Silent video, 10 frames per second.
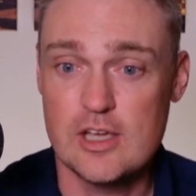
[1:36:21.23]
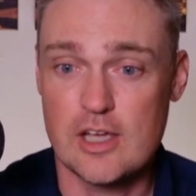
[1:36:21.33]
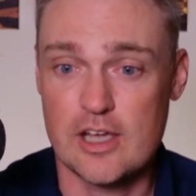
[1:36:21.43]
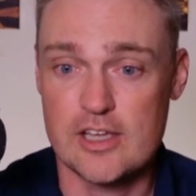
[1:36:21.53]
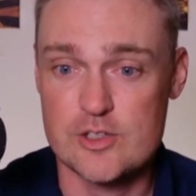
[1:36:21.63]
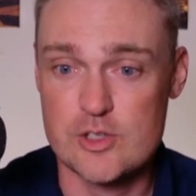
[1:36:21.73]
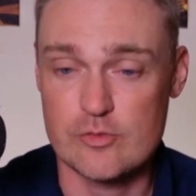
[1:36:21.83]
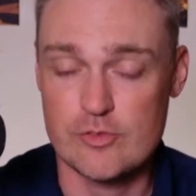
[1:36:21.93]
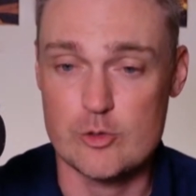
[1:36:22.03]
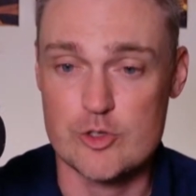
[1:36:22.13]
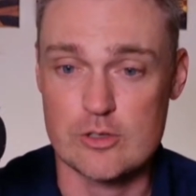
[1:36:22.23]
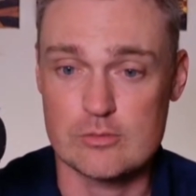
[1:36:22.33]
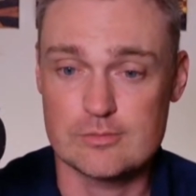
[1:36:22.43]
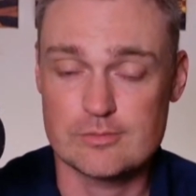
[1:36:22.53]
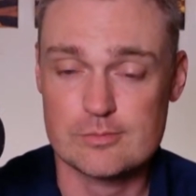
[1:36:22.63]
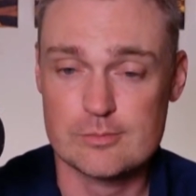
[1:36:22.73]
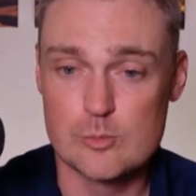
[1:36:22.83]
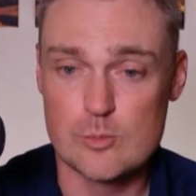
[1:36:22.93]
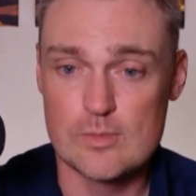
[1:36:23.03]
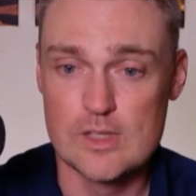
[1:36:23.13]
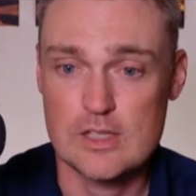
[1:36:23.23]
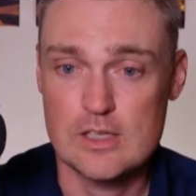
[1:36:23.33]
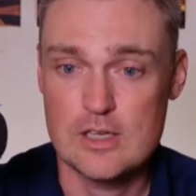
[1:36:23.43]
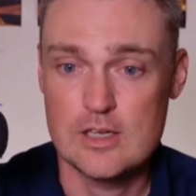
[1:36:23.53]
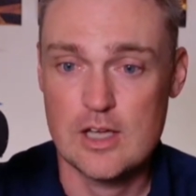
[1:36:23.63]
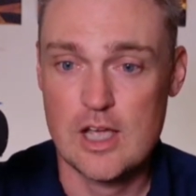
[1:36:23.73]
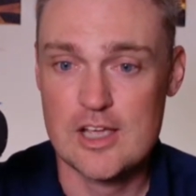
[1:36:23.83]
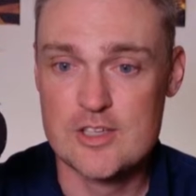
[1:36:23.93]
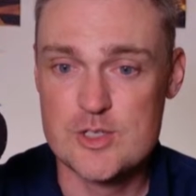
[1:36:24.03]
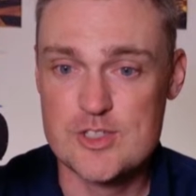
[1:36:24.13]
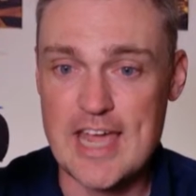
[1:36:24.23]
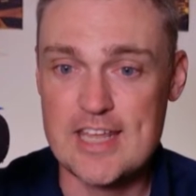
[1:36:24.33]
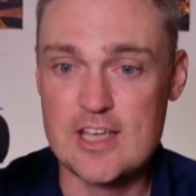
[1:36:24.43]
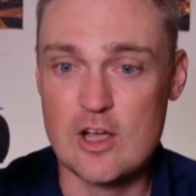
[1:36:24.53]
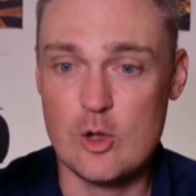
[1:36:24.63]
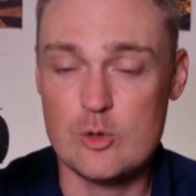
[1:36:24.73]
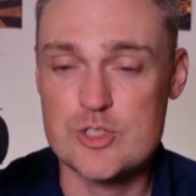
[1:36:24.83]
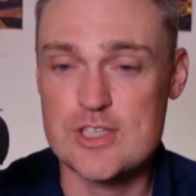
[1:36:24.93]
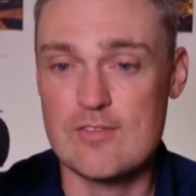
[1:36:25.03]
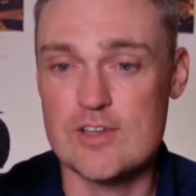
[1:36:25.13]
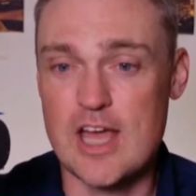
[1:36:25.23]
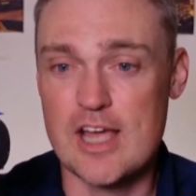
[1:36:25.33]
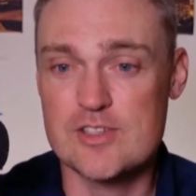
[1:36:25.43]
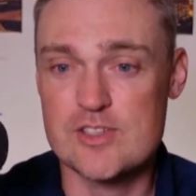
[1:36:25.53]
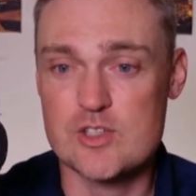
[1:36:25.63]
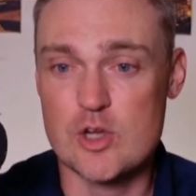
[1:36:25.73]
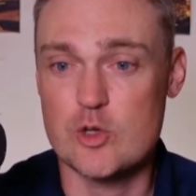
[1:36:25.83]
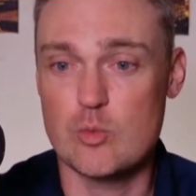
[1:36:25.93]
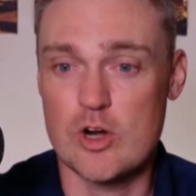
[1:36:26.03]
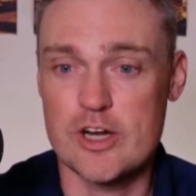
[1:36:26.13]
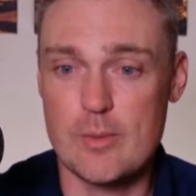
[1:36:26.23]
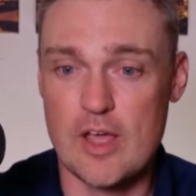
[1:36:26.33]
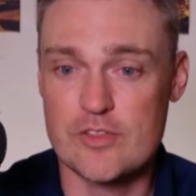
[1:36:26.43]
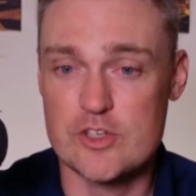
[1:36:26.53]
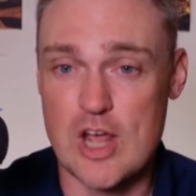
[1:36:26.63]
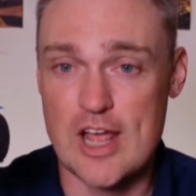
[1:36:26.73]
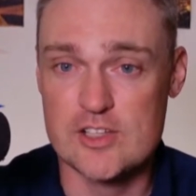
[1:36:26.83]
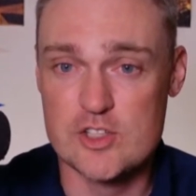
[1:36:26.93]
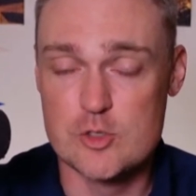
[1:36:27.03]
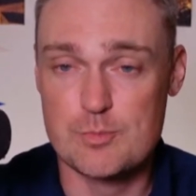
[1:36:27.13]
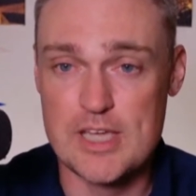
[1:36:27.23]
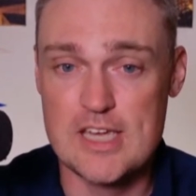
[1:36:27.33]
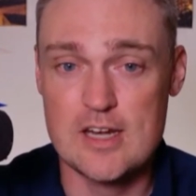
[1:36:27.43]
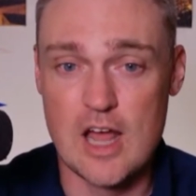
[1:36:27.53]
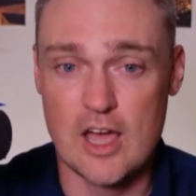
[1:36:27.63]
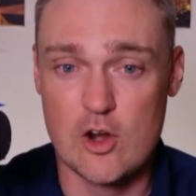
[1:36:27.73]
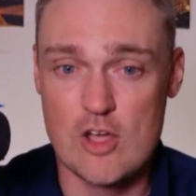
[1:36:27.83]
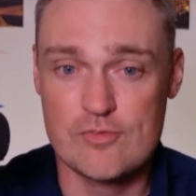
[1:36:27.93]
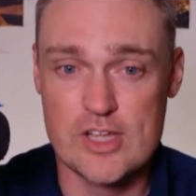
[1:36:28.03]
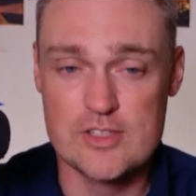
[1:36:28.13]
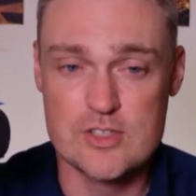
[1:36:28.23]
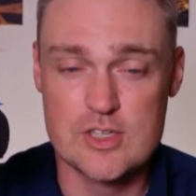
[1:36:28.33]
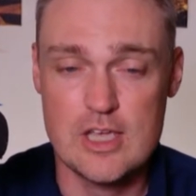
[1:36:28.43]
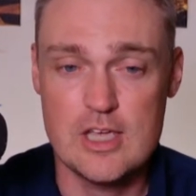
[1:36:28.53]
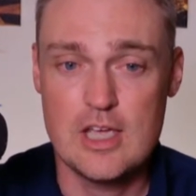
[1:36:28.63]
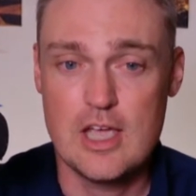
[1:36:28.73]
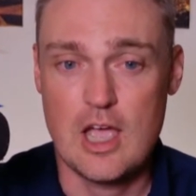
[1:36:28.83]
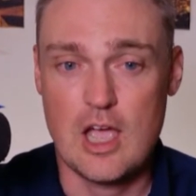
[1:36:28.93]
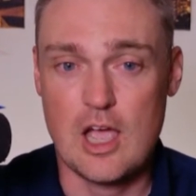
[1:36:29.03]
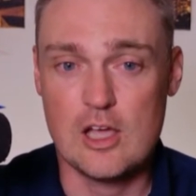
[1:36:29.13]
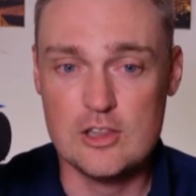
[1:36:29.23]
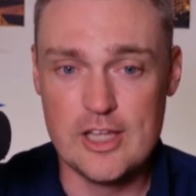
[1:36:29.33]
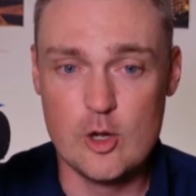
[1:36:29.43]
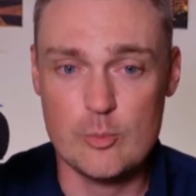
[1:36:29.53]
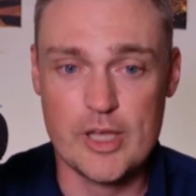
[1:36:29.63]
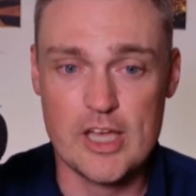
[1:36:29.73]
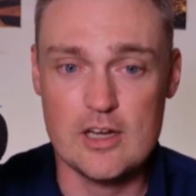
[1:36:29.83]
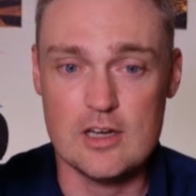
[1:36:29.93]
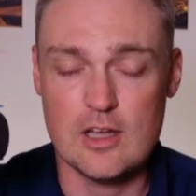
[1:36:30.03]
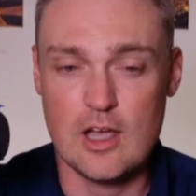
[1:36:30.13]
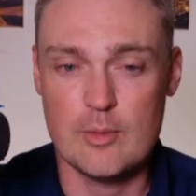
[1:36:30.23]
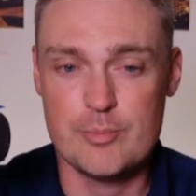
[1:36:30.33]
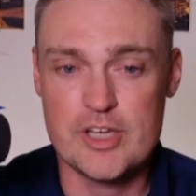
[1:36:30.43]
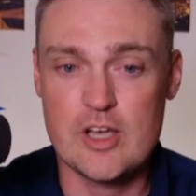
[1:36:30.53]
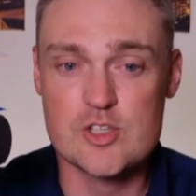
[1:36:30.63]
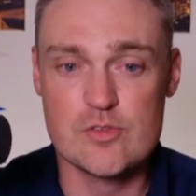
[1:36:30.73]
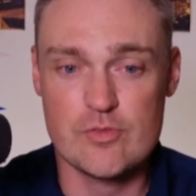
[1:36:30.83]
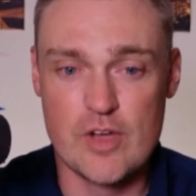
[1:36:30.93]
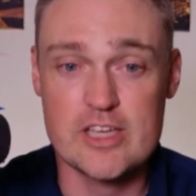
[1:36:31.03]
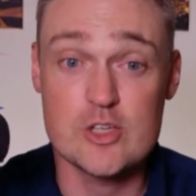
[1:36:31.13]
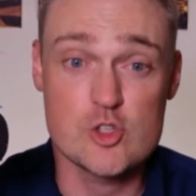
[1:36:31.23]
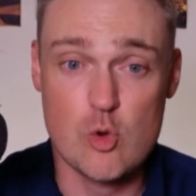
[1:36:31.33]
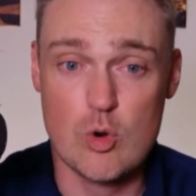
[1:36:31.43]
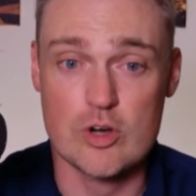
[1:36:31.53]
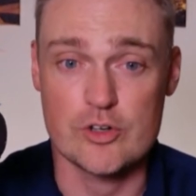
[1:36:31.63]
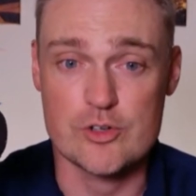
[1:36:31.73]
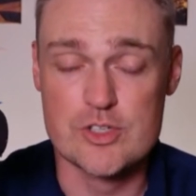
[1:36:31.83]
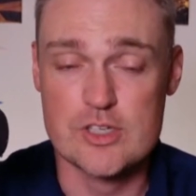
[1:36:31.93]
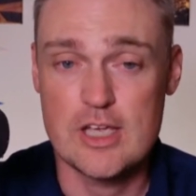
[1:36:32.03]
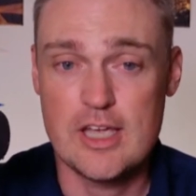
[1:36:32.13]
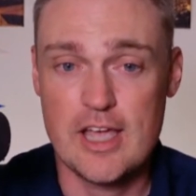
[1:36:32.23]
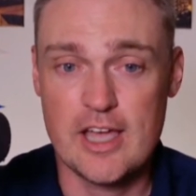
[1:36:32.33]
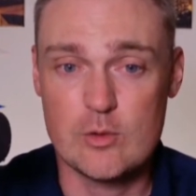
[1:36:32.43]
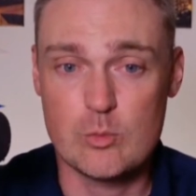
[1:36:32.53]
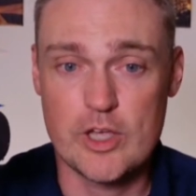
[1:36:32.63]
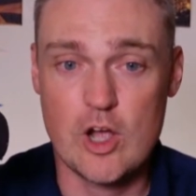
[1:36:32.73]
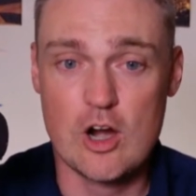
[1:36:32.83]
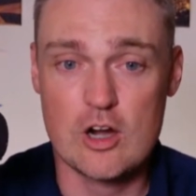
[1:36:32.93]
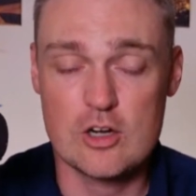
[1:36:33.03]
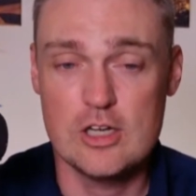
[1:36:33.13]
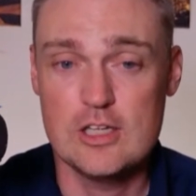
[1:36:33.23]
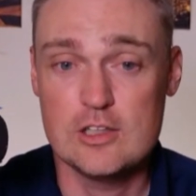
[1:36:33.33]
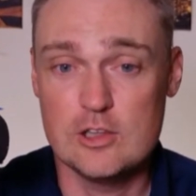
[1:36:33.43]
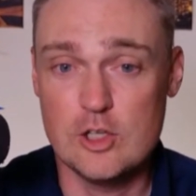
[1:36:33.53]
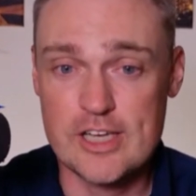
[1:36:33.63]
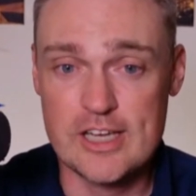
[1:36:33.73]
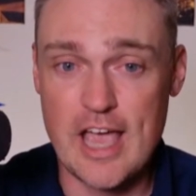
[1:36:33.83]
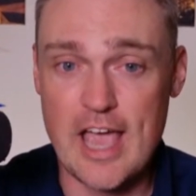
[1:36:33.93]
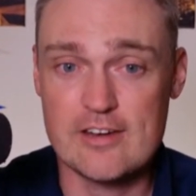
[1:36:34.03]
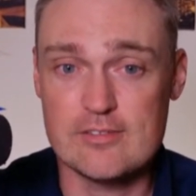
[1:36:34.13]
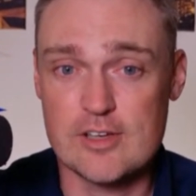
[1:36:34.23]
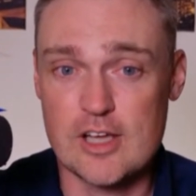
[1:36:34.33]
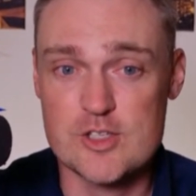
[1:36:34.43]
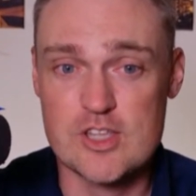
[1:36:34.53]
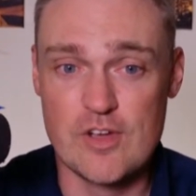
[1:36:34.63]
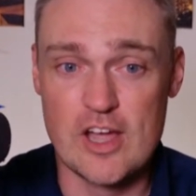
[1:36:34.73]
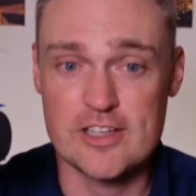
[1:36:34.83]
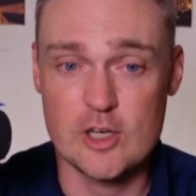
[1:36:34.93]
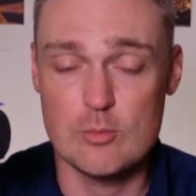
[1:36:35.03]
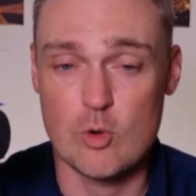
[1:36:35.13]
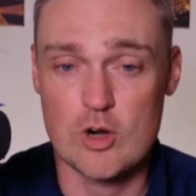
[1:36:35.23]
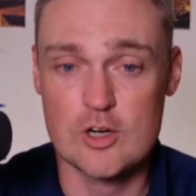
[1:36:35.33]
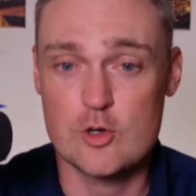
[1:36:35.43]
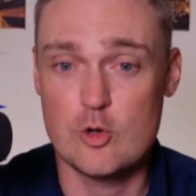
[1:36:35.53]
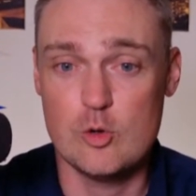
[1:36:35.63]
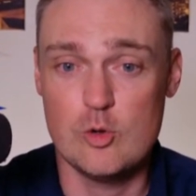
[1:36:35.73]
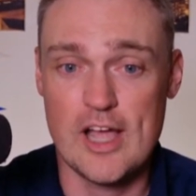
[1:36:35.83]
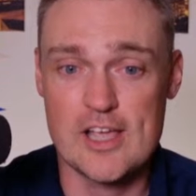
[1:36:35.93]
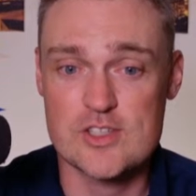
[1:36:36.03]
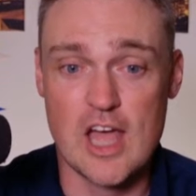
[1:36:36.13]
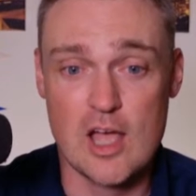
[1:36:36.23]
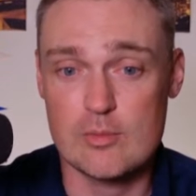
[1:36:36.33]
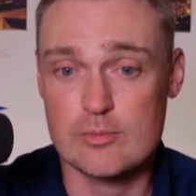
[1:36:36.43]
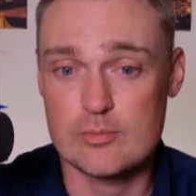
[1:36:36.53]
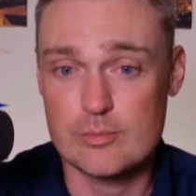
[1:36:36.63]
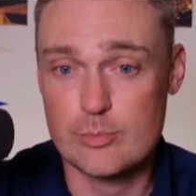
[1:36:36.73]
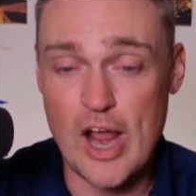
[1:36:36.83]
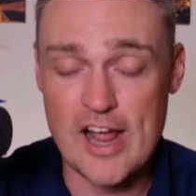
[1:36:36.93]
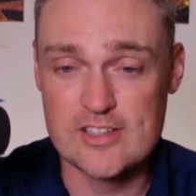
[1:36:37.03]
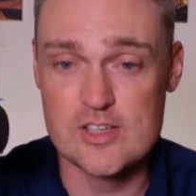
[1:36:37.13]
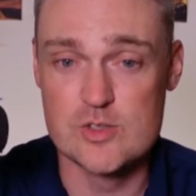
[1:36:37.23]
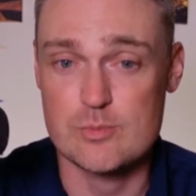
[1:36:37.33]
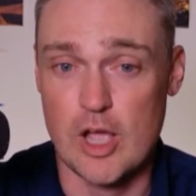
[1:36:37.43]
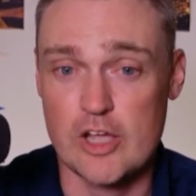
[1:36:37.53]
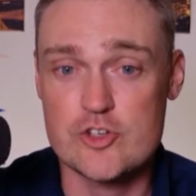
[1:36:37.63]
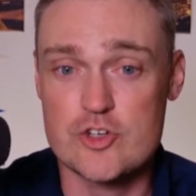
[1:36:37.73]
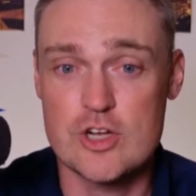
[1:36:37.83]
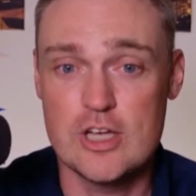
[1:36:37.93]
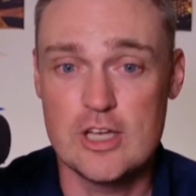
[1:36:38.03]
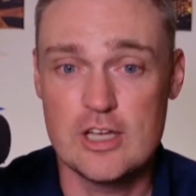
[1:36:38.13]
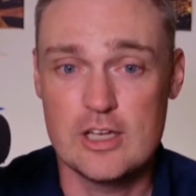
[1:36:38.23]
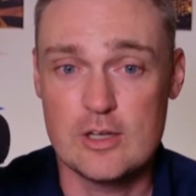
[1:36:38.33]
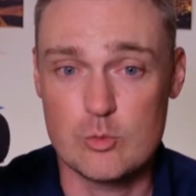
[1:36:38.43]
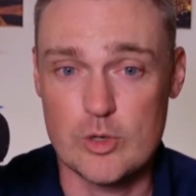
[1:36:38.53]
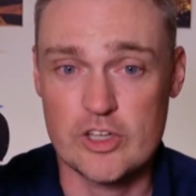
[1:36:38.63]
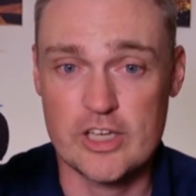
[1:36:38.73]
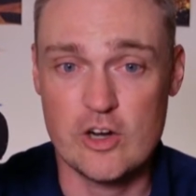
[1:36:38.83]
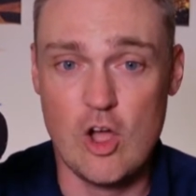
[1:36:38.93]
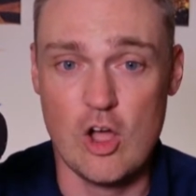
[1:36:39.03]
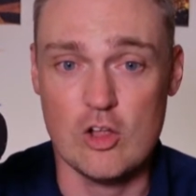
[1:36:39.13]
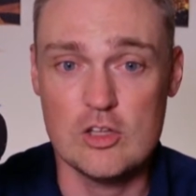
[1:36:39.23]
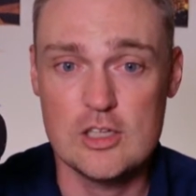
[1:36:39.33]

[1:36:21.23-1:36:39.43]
into the future. SETI079 says, are you worried about the Giants' speed on offense? A little bit because of the Vikings corners. And we are looking at a Stephon Gilmore who has not practiced much really at all.